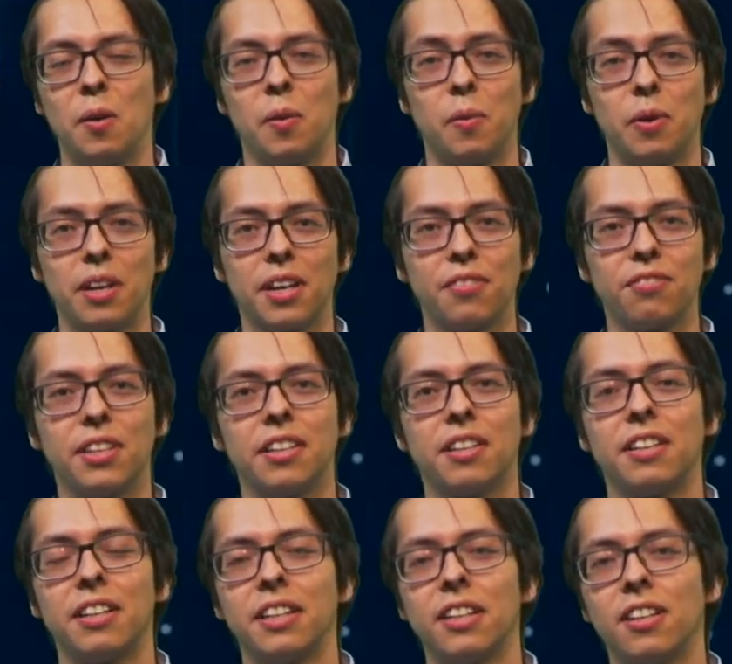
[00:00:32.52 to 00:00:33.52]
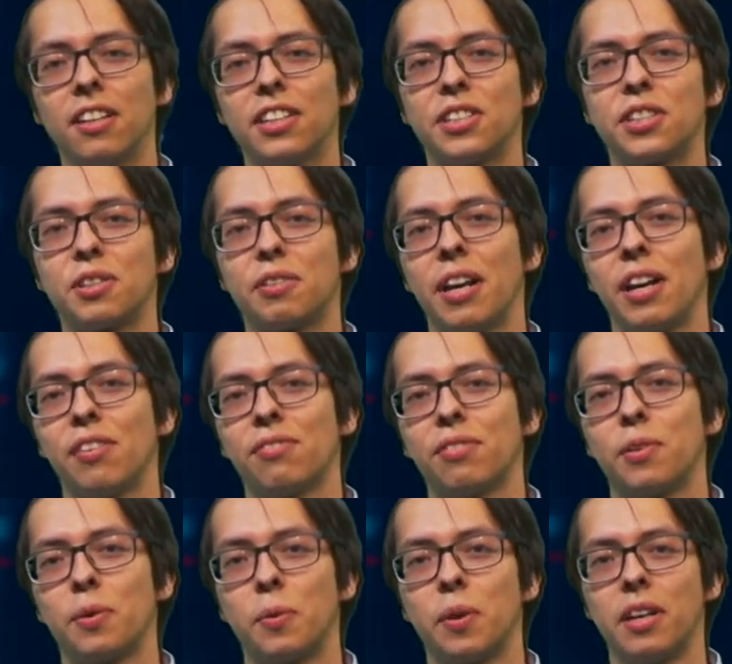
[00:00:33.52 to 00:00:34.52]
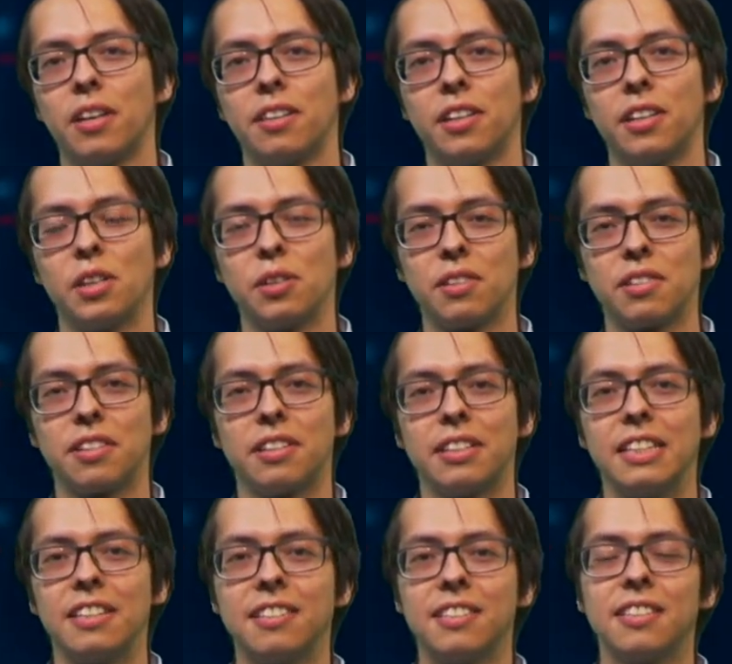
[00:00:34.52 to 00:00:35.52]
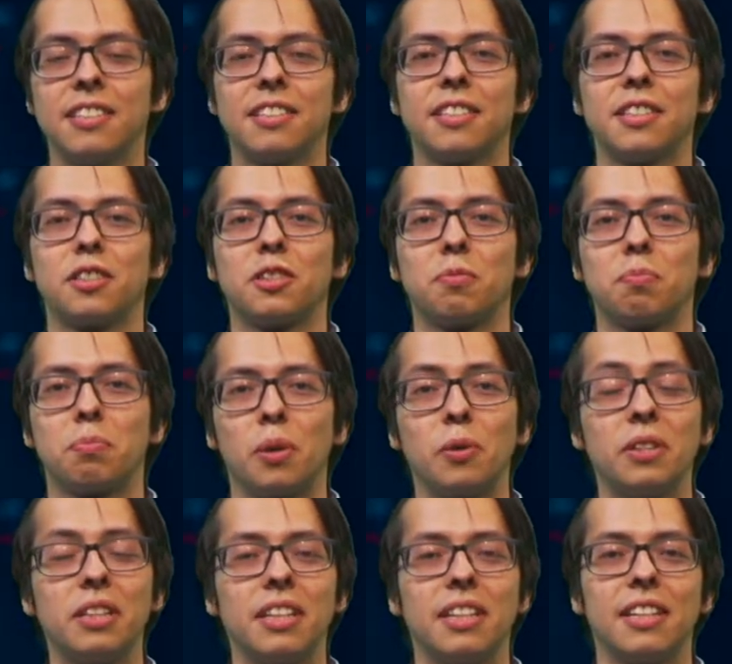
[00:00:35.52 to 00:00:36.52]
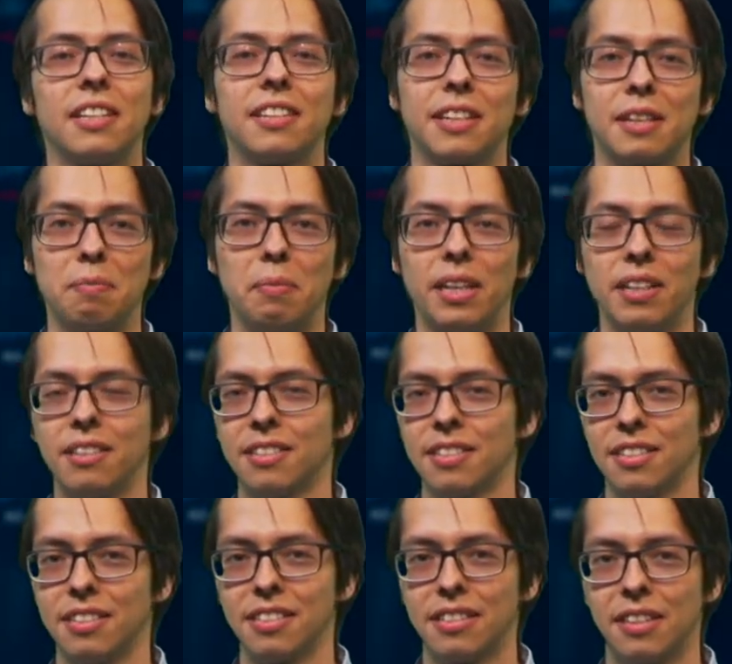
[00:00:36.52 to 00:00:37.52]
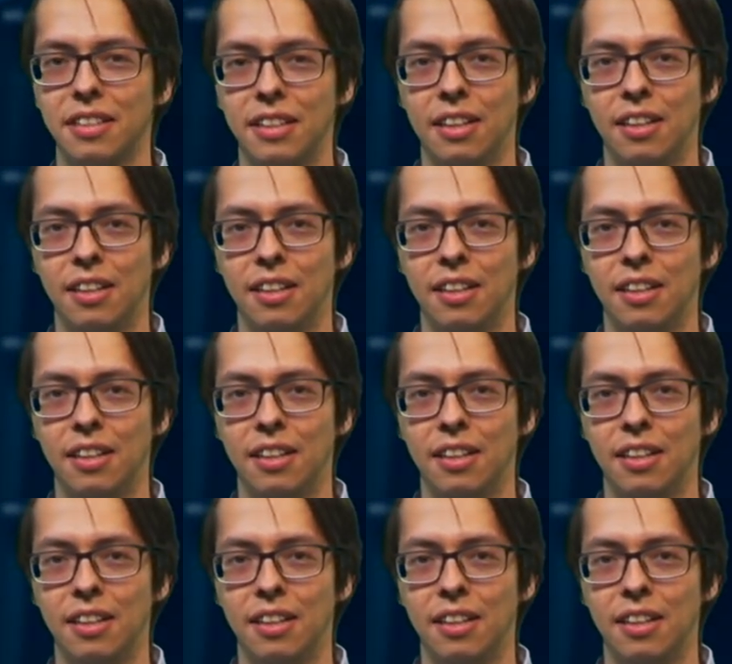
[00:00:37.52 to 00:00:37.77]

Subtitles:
We have here a knowledge graph where the nodes are diseases, proteins, and medicines.